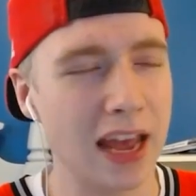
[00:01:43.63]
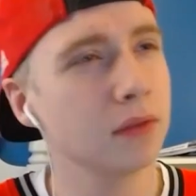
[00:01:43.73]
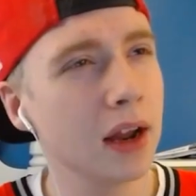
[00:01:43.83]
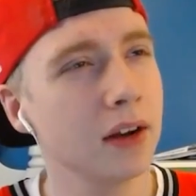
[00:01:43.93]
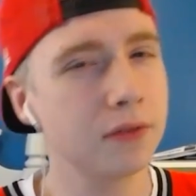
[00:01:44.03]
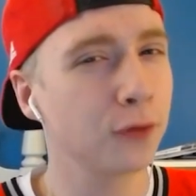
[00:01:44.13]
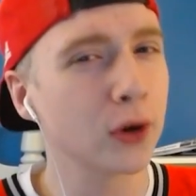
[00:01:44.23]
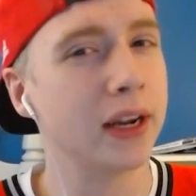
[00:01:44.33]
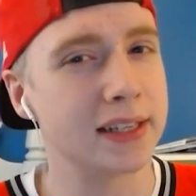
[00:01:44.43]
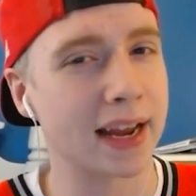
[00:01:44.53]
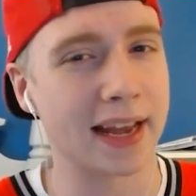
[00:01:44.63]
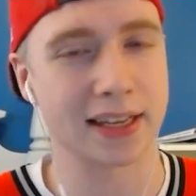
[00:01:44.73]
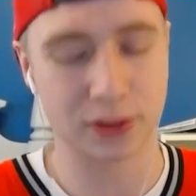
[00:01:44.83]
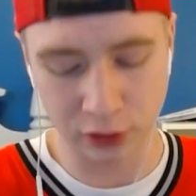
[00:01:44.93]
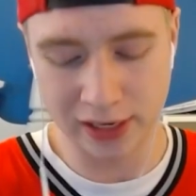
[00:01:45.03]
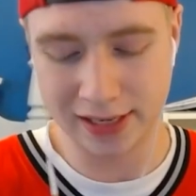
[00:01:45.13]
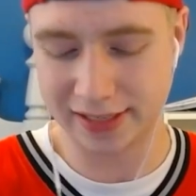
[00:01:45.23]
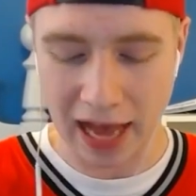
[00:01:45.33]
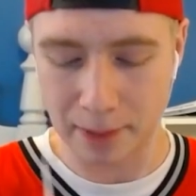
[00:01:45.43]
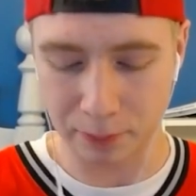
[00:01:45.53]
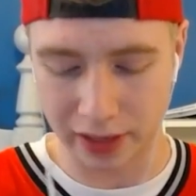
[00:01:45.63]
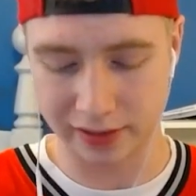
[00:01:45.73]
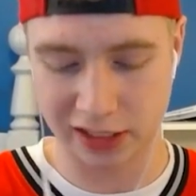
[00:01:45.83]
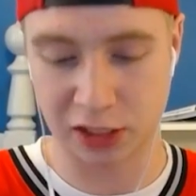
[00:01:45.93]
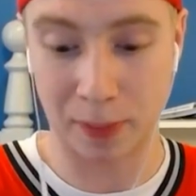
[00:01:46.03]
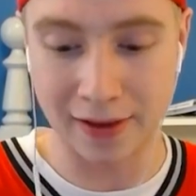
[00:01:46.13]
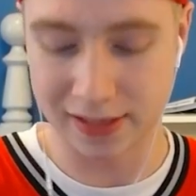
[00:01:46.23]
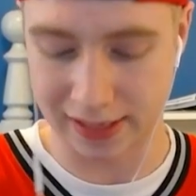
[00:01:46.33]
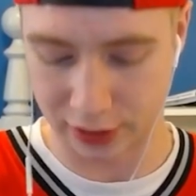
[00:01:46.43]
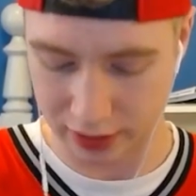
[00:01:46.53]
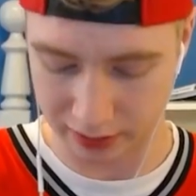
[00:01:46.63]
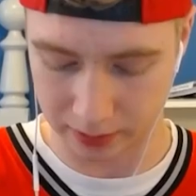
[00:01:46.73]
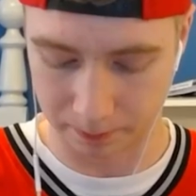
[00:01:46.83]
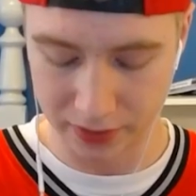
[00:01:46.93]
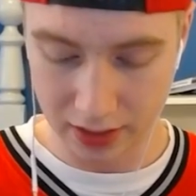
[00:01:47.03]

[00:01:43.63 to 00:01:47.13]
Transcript: And Freeze, I guess. Freeze, Zap, like, spells that could hit them.